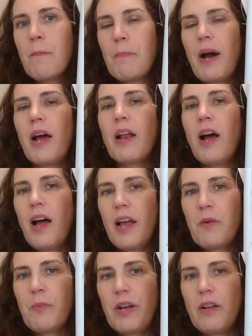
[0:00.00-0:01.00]
but
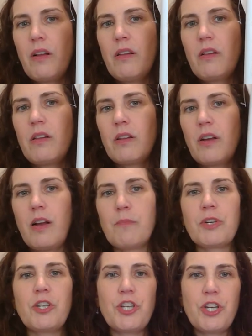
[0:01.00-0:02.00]
I will
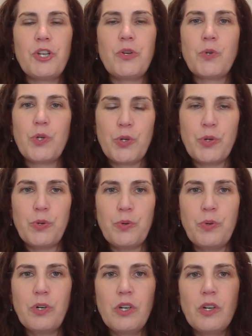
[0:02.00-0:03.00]
continue to